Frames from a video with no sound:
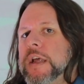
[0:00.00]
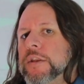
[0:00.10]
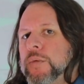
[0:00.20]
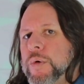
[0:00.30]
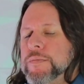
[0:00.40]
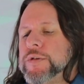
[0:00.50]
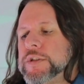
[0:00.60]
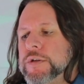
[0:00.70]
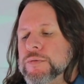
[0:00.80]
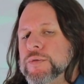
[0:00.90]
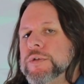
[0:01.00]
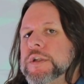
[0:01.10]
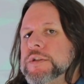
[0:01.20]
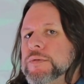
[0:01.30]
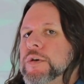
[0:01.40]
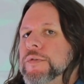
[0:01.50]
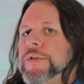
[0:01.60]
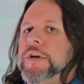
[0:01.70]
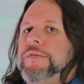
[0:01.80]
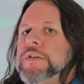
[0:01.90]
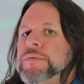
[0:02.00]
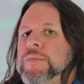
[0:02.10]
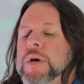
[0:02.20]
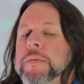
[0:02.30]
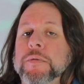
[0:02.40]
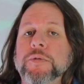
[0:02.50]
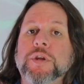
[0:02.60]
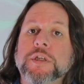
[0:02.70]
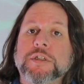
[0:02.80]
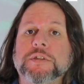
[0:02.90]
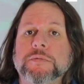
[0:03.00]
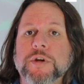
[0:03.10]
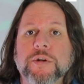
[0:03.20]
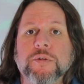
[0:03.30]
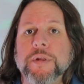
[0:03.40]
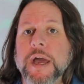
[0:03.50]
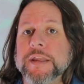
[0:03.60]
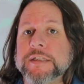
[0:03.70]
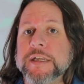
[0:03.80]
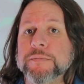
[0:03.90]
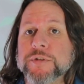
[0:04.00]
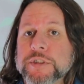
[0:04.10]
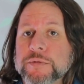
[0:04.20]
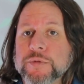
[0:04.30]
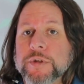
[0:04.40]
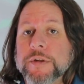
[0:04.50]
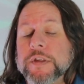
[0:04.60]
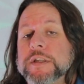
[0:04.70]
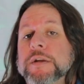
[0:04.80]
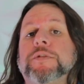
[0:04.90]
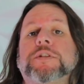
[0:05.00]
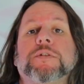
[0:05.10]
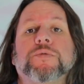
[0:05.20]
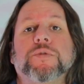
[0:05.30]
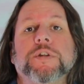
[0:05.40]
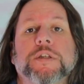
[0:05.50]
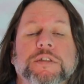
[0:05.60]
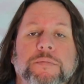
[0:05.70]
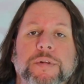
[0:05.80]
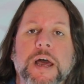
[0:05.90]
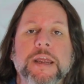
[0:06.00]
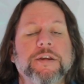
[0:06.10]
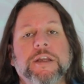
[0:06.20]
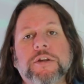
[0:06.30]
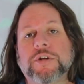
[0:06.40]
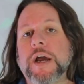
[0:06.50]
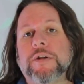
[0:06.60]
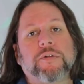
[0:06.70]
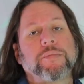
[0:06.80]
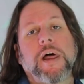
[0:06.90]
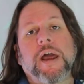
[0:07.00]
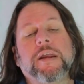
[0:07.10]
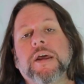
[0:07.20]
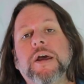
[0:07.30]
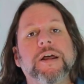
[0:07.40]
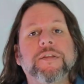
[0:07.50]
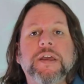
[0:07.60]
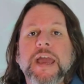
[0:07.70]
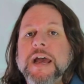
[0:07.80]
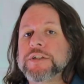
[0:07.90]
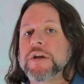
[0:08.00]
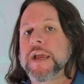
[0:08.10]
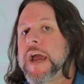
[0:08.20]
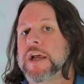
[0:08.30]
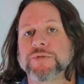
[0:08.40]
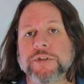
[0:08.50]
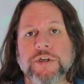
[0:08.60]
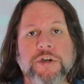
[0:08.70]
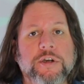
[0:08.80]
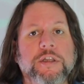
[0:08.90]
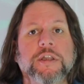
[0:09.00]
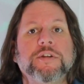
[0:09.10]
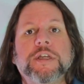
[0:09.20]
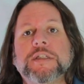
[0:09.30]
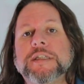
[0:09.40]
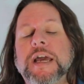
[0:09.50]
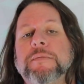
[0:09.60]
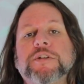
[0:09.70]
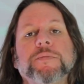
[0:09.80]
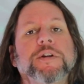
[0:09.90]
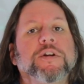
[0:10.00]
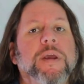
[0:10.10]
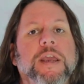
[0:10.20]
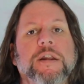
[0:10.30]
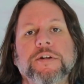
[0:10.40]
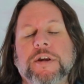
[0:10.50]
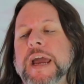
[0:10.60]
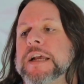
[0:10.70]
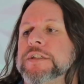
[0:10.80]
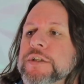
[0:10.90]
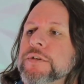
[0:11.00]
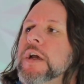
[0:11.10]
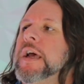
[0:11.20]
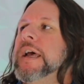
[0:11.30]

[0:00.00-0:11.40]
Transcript: the 1% rule doesn't work for your investment property, well, you can just try to apply the 10% rule. And if the 10% rule doesn't apply, you can try to apply the cash on cash return. And then you can see how much money you're making on your cash. So,